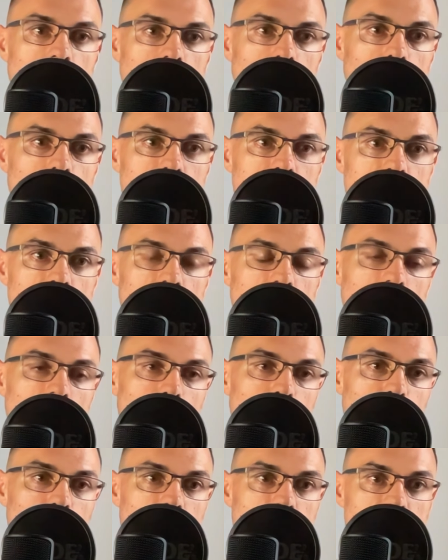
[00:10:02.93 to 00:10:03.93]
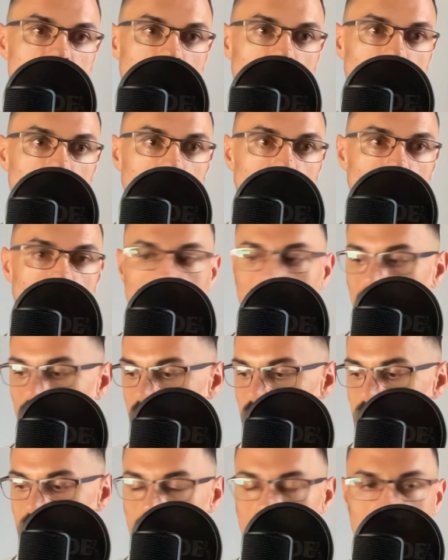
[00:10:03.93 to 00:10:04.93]
what's going to happen is that we want to
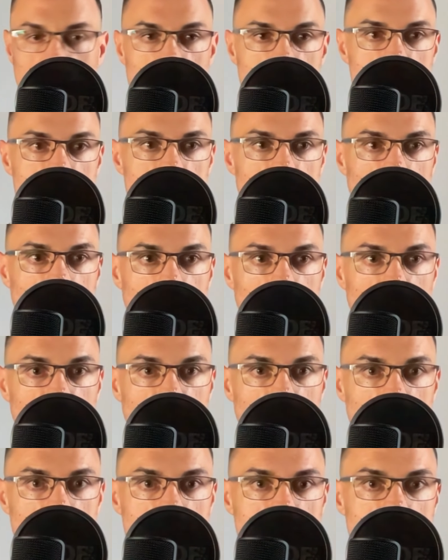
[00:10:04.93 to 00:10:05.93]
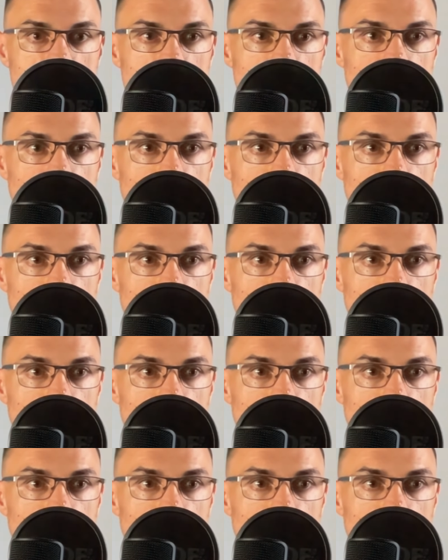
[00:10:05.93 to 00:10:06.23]
see the result of this.